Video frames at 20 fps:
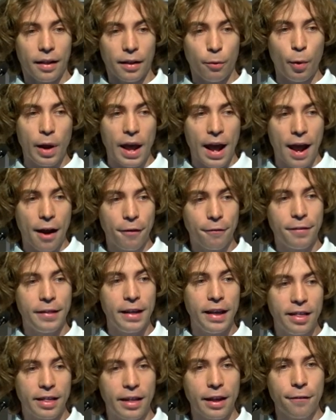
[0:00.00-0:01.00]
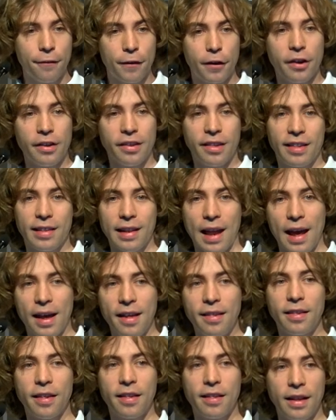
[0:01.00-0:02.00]
we have these different
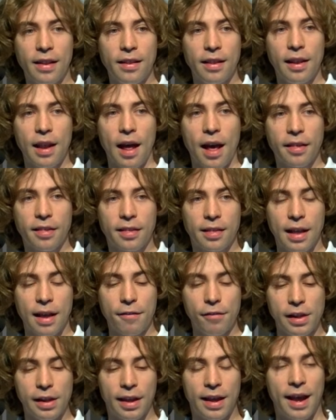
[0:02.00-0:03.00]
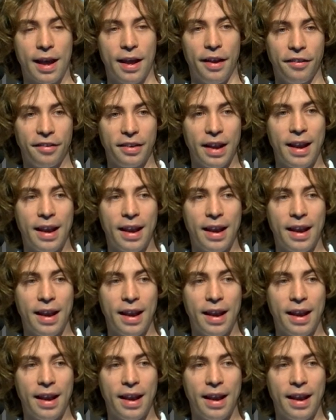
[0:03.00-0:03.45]
slices in the last level cache,